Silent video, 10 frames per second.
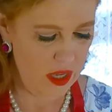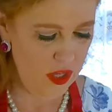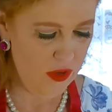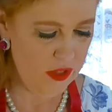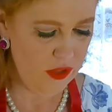
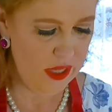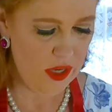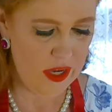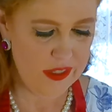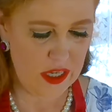You can do like
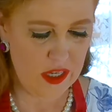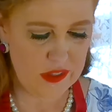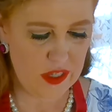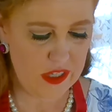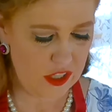hot
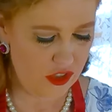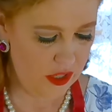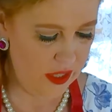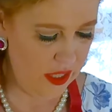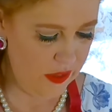sausage
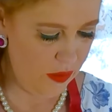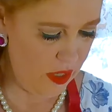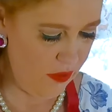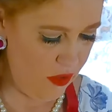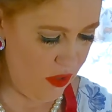on these,
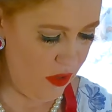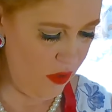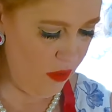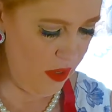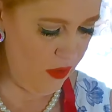whatever your
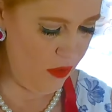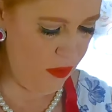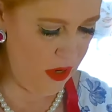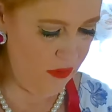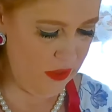whatever your
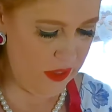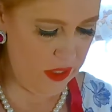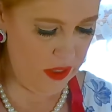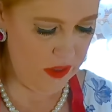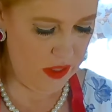preference is.